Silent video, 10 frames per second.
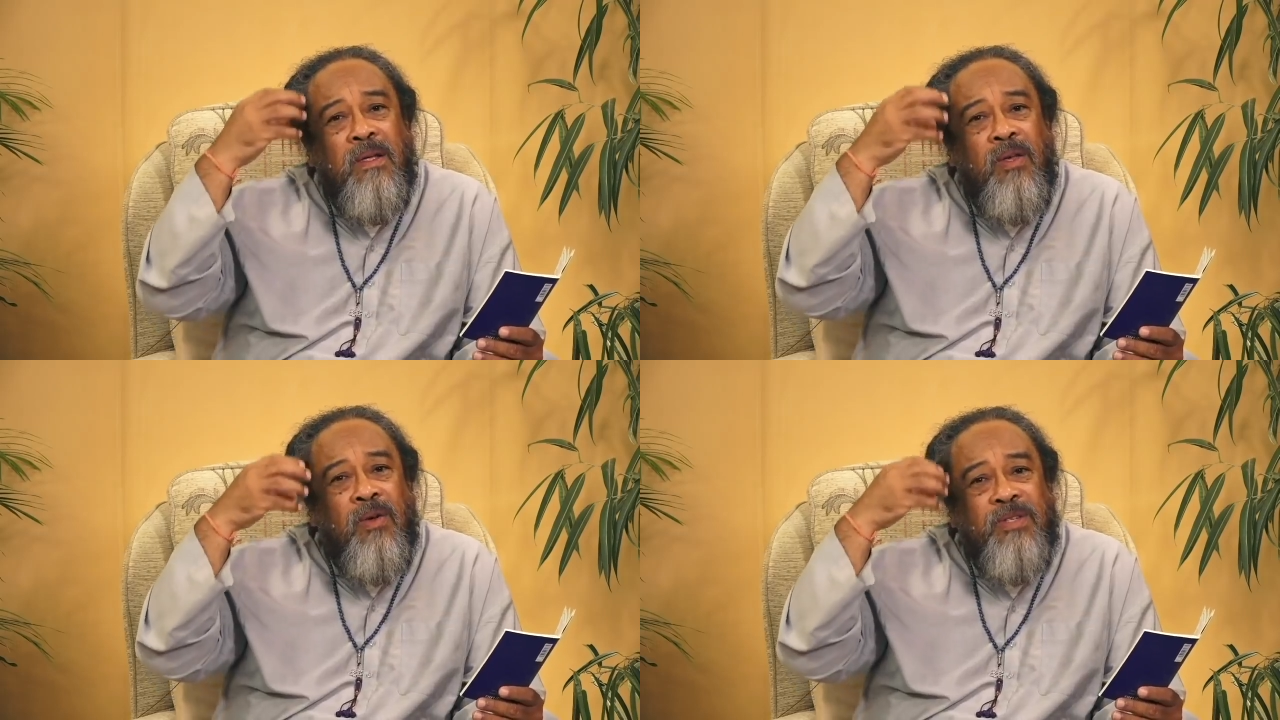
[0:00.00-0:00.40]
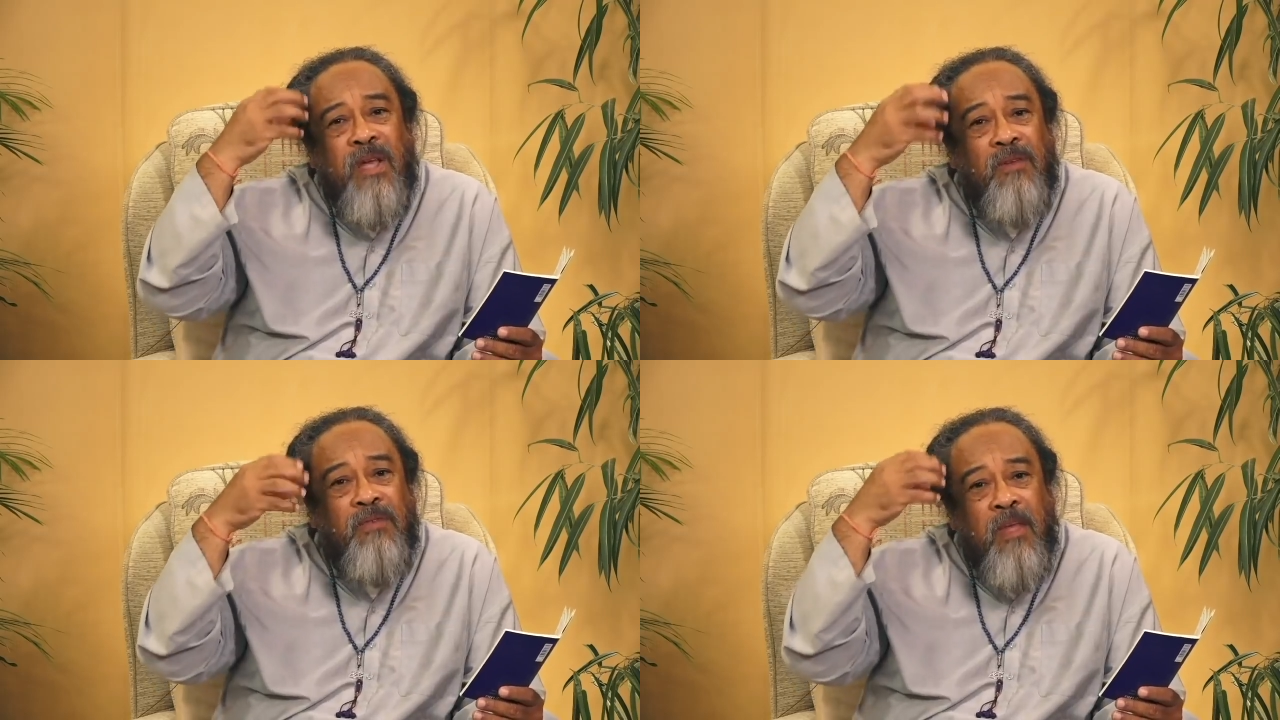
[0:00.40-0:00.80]
Your
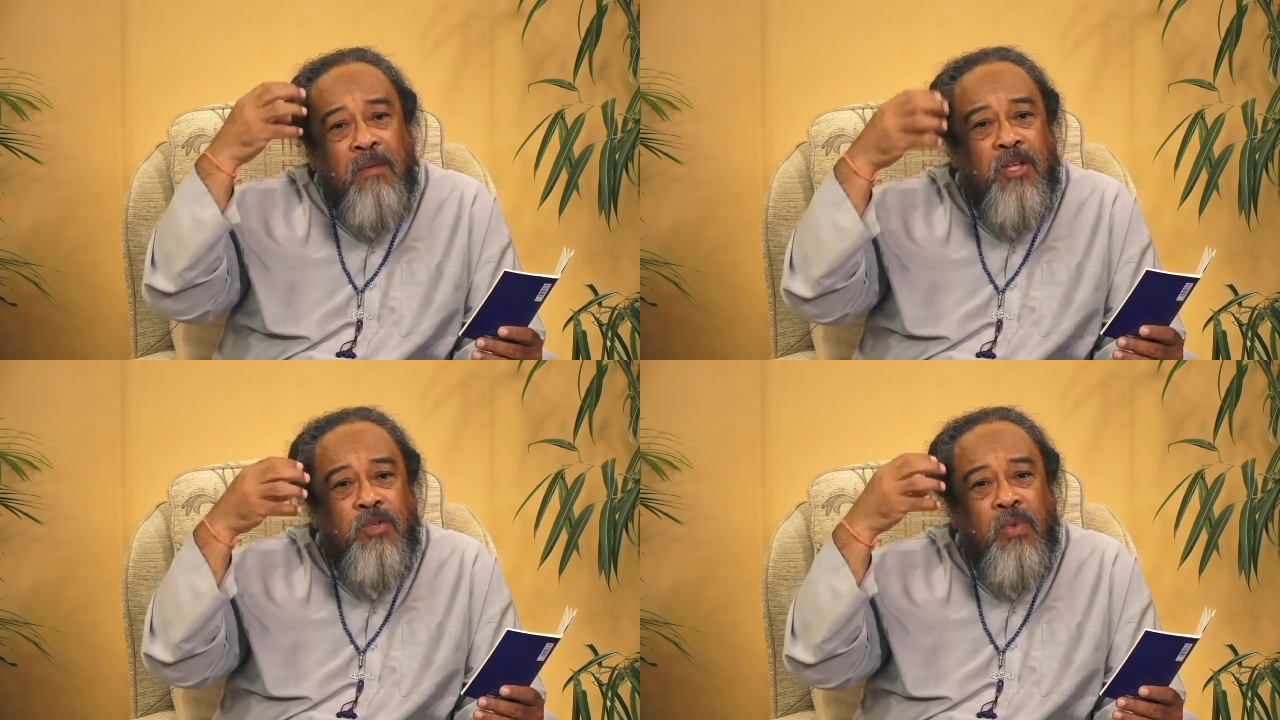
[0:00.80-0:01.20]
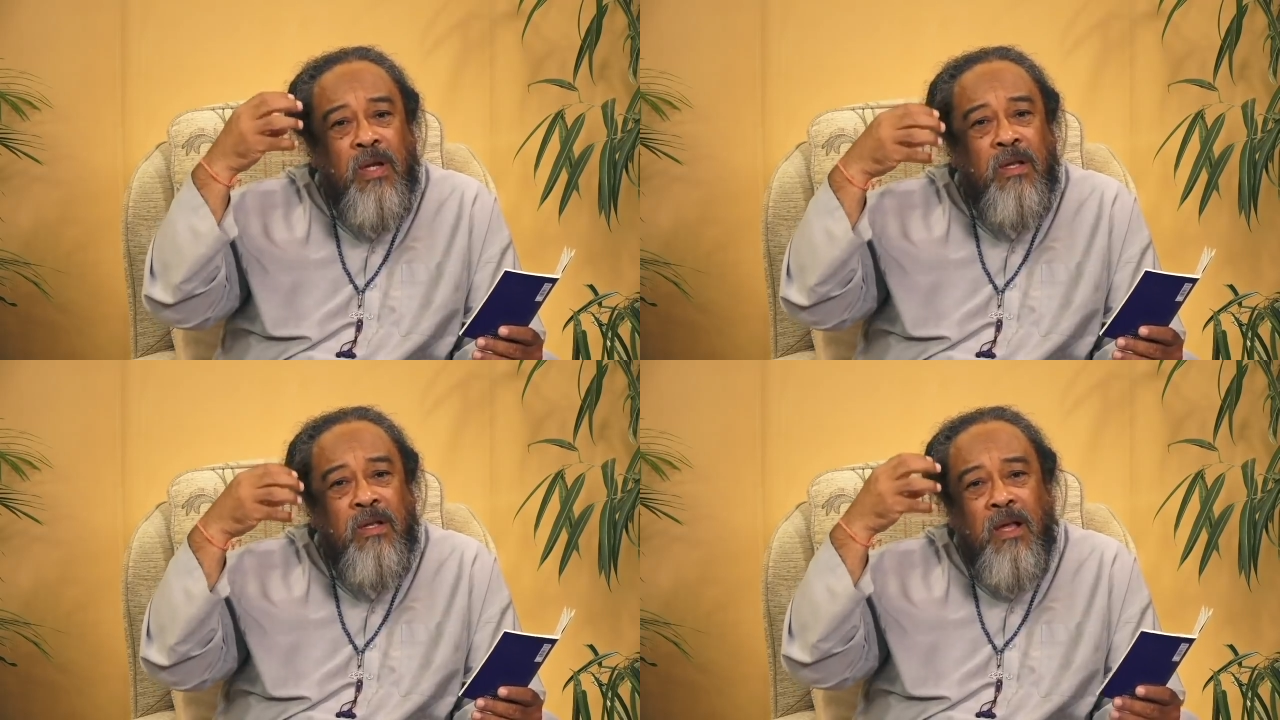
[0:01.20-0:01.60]
self-image
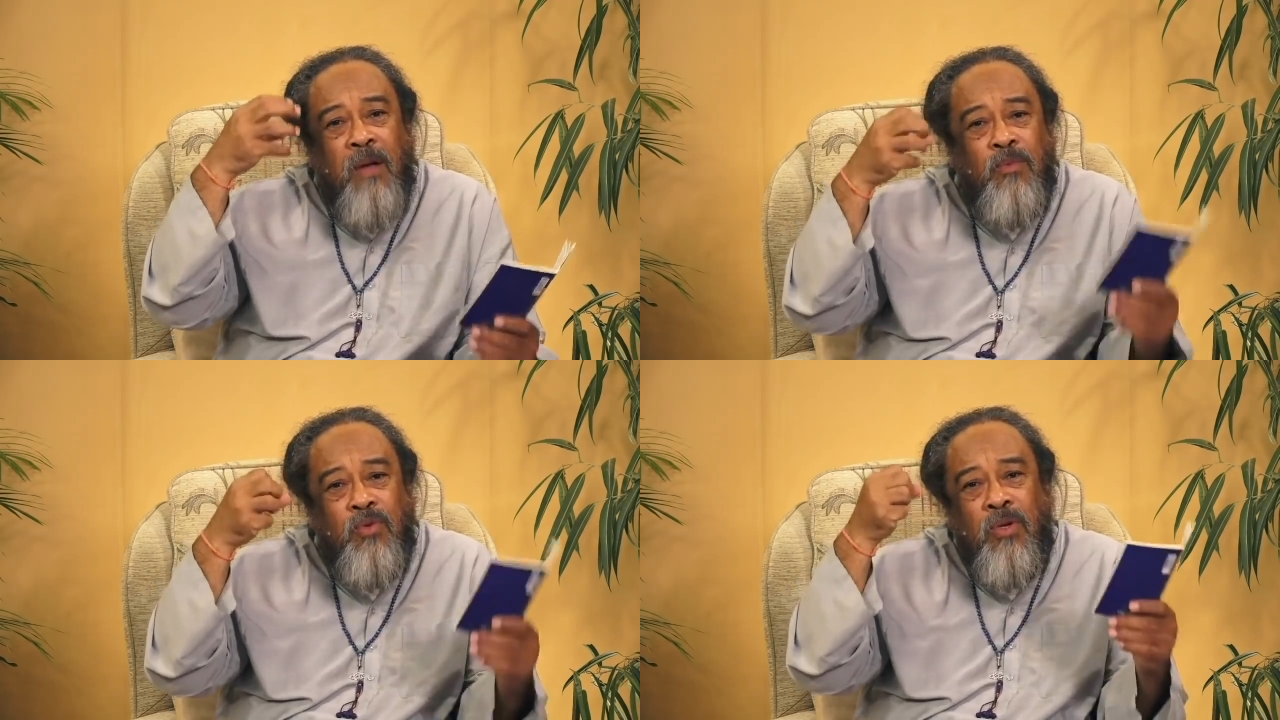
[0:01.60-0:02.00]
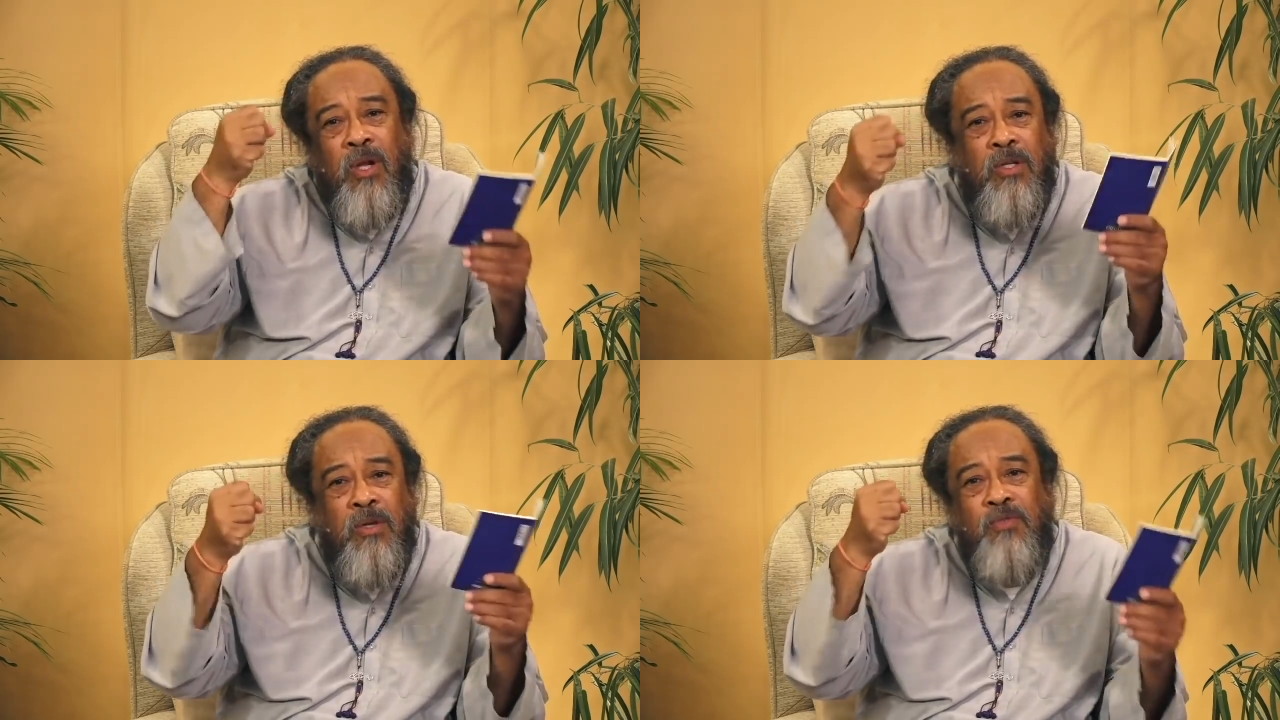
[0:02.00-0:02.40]
will come to a
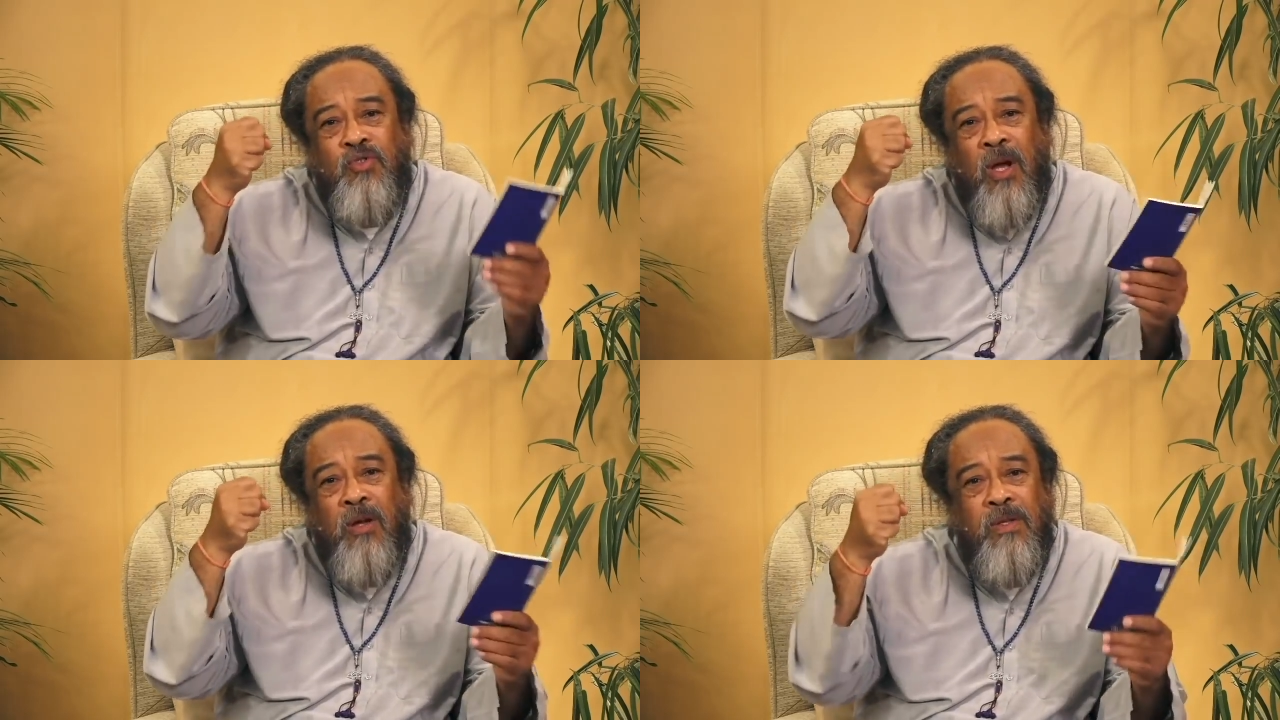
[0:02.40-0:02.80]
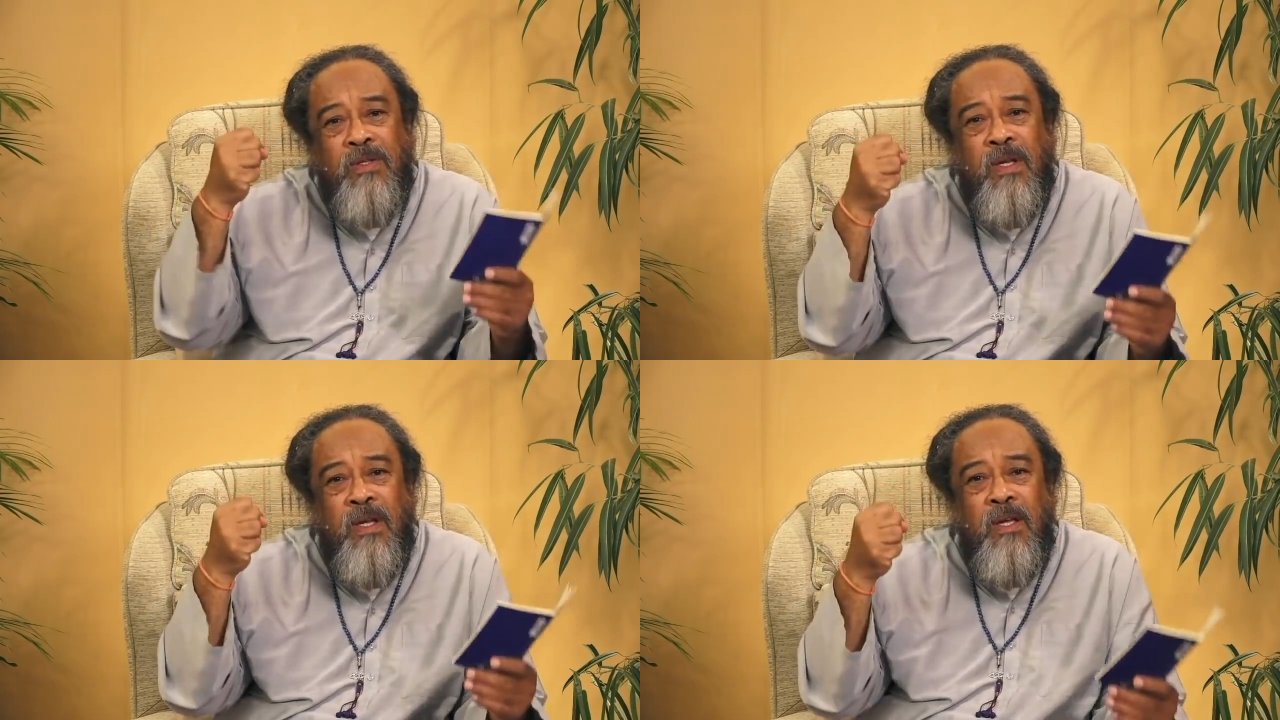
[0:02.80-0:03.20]
lot of struggles.